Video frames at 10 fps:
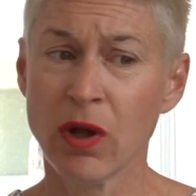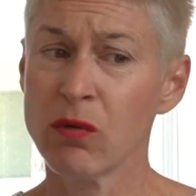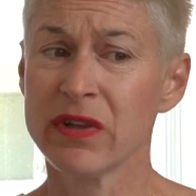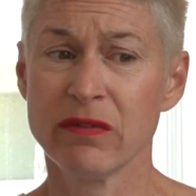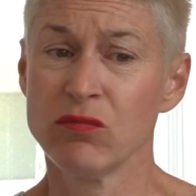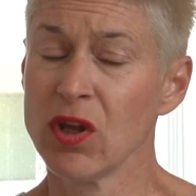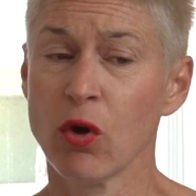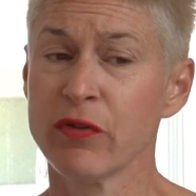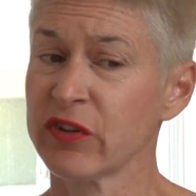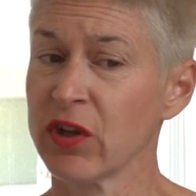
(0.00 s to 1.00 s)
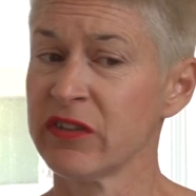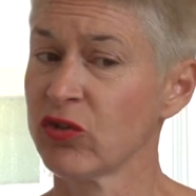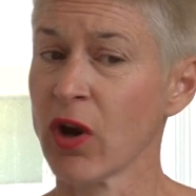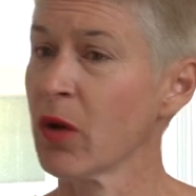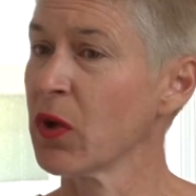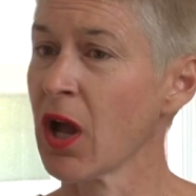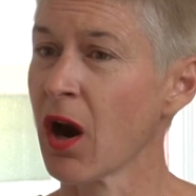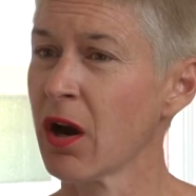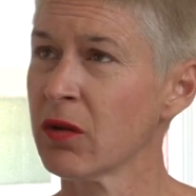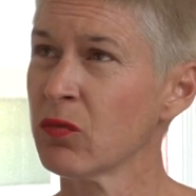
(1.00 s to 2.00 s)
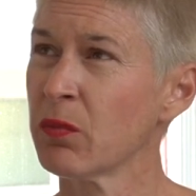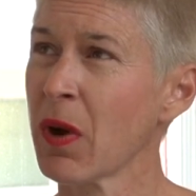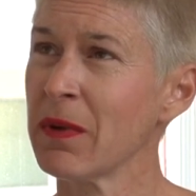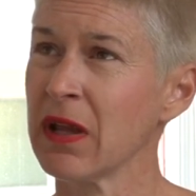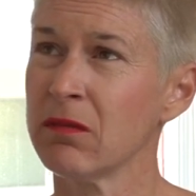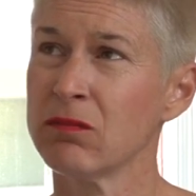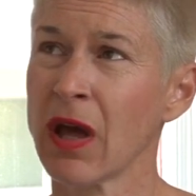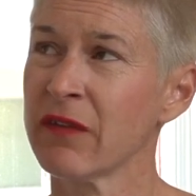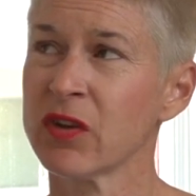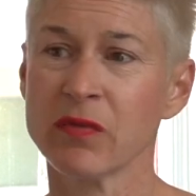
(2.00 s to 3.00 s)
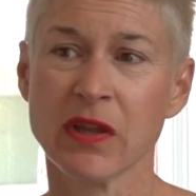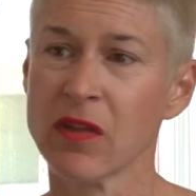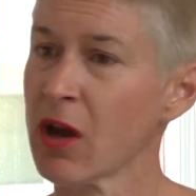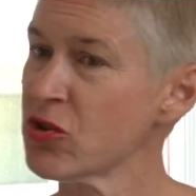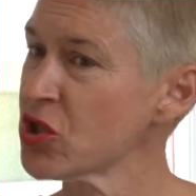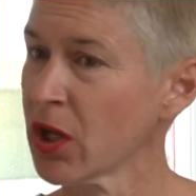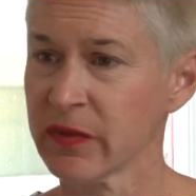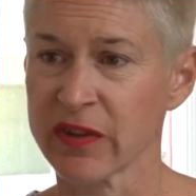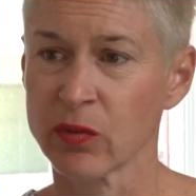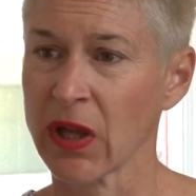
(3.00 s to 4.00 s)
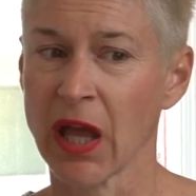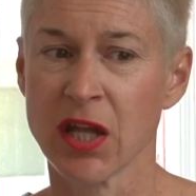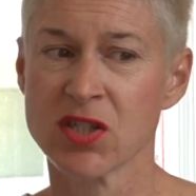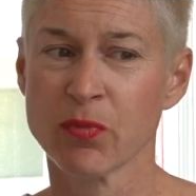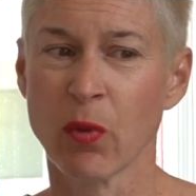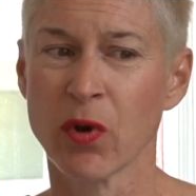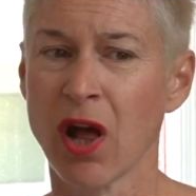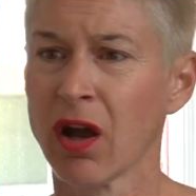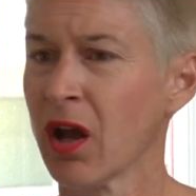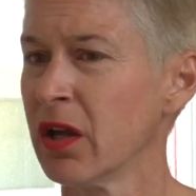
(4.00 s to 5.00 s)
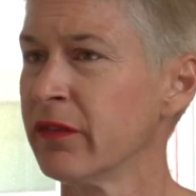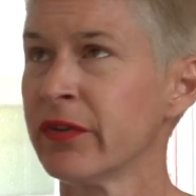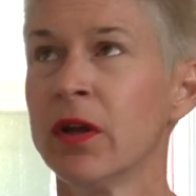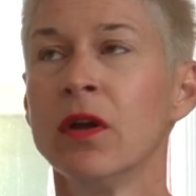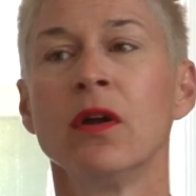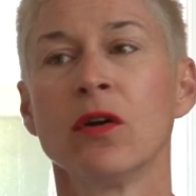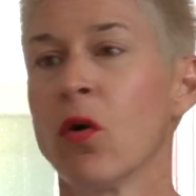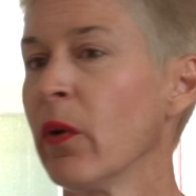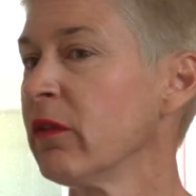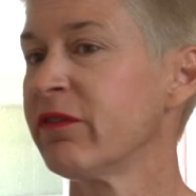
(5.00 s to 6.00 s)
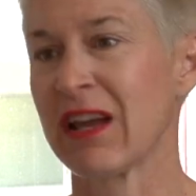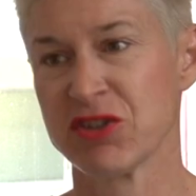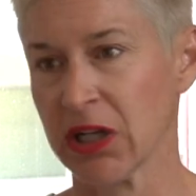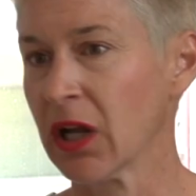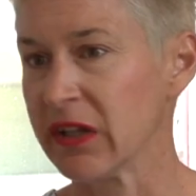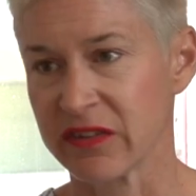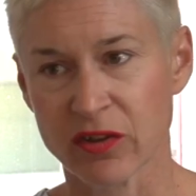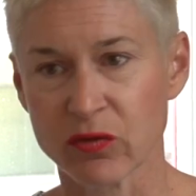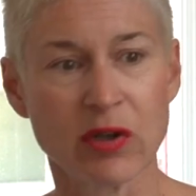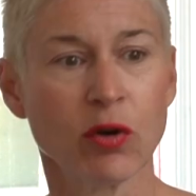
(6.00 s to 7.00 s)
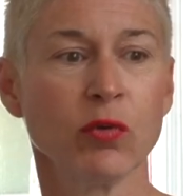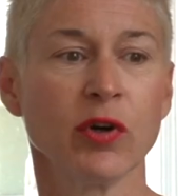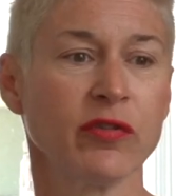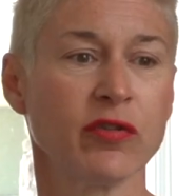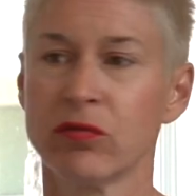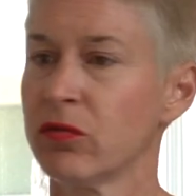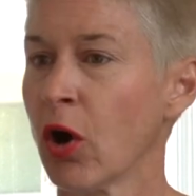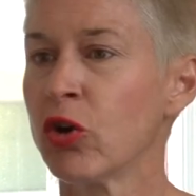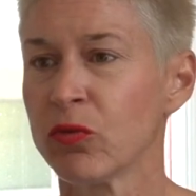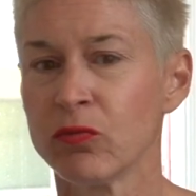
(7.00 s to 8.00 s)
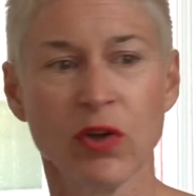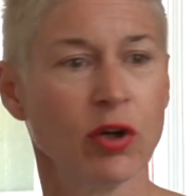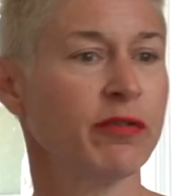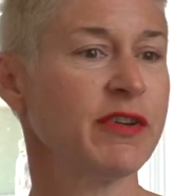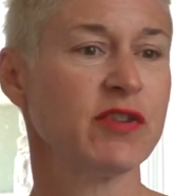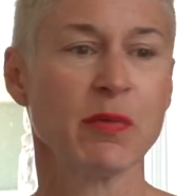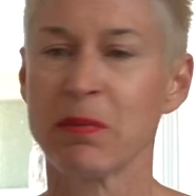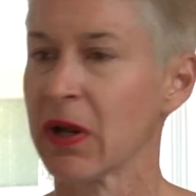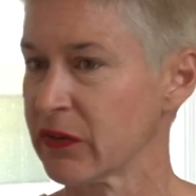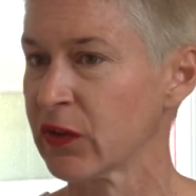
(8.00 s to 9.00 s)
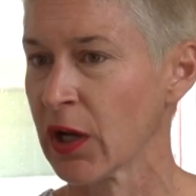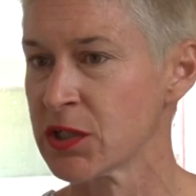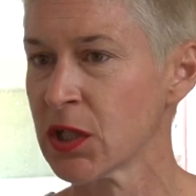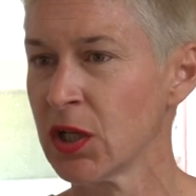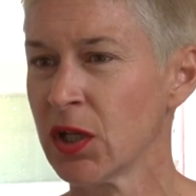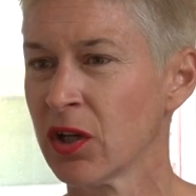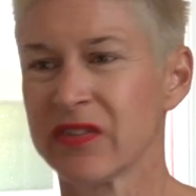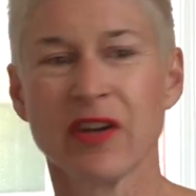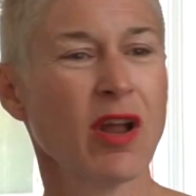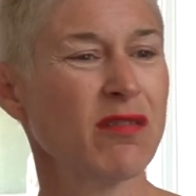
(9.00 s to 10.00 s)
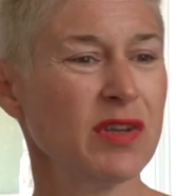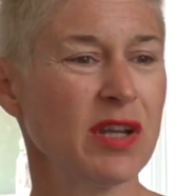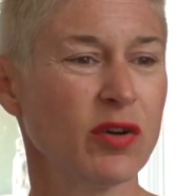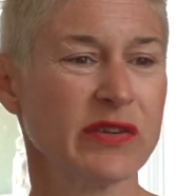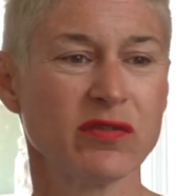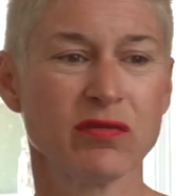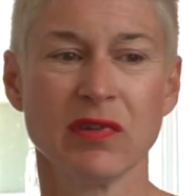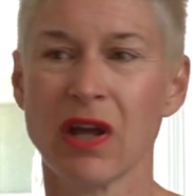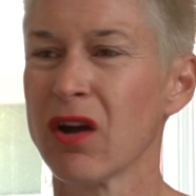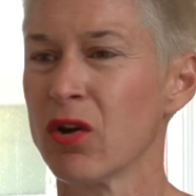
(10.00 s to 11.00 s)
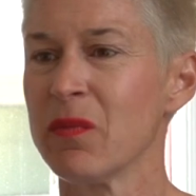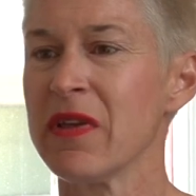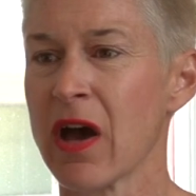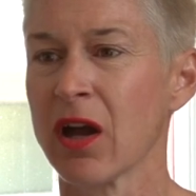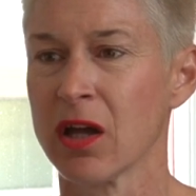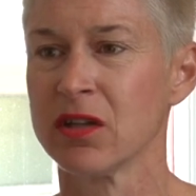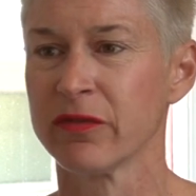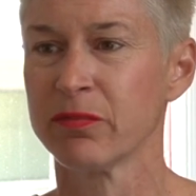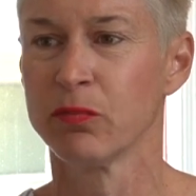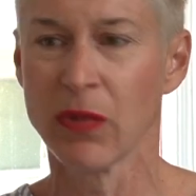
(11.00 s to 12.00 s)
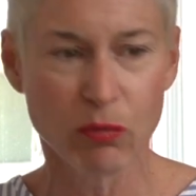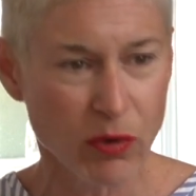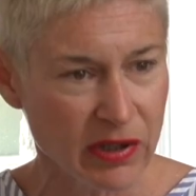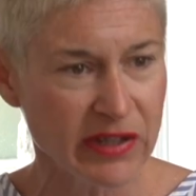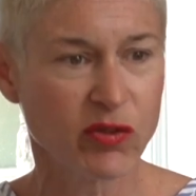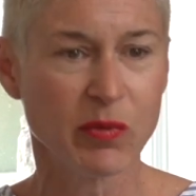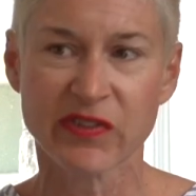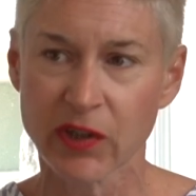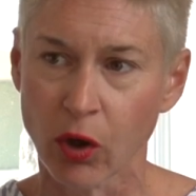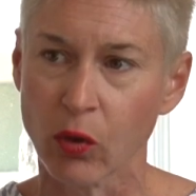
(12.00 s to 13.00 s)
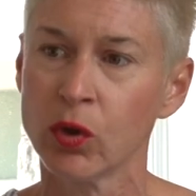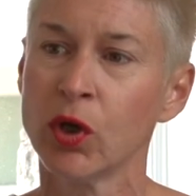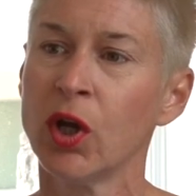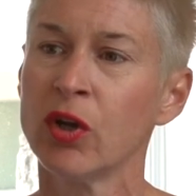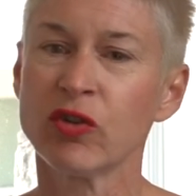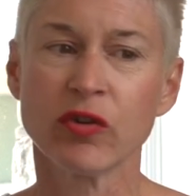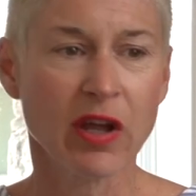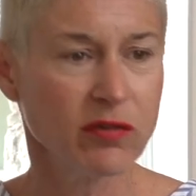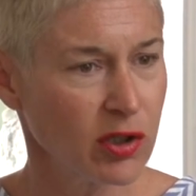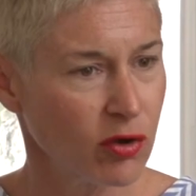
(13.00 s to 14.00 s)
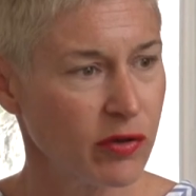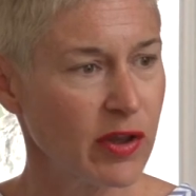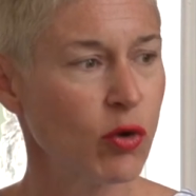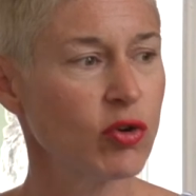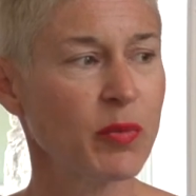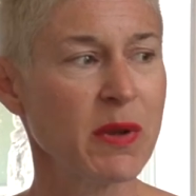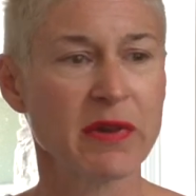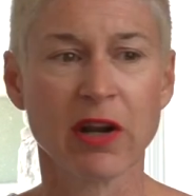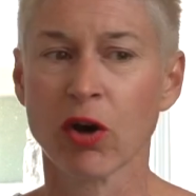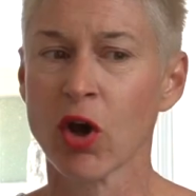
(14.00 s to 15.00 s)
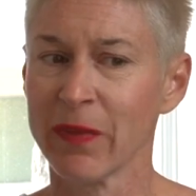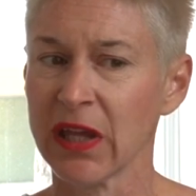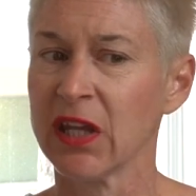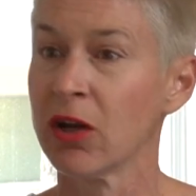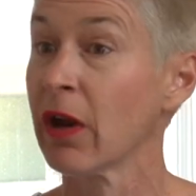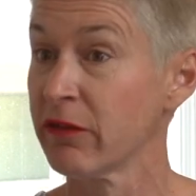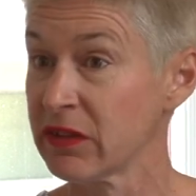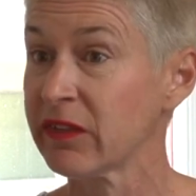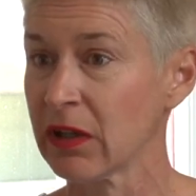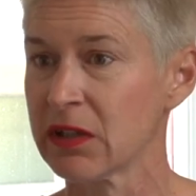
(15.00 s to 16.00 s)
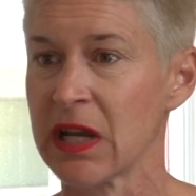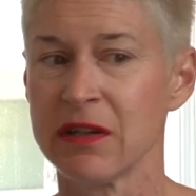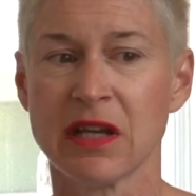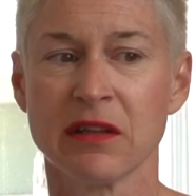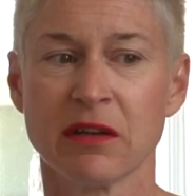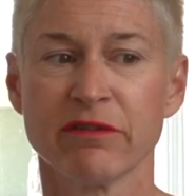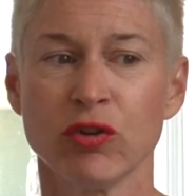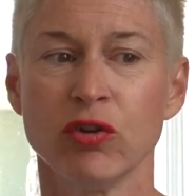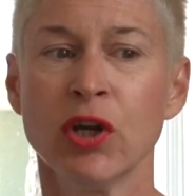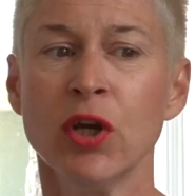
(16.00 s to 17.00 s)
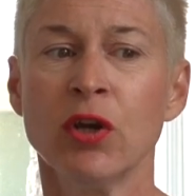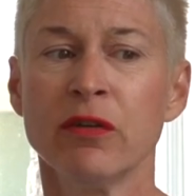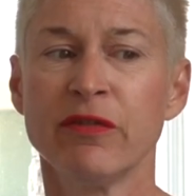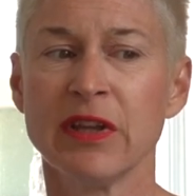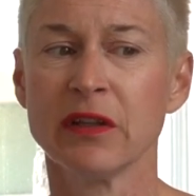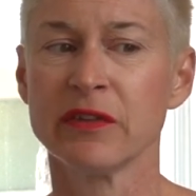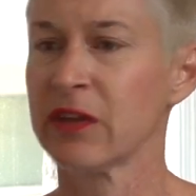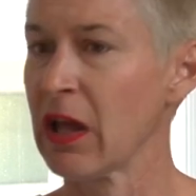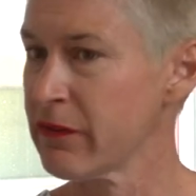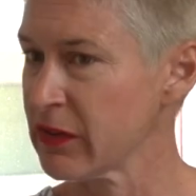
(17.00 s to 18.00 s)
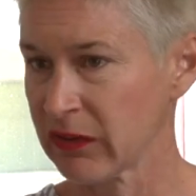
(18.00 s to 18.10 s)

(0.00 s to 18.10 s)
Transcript: Well, with over Instagram we are, and we'll probably have something in the Irish Times this weekend. But we're not kind of going flashing lights, because we don't want 50 people outside, because they're not. It's not going to be that kind of. It needs to be slow, so that the older people that are coming in here every single day to get their food feel safe and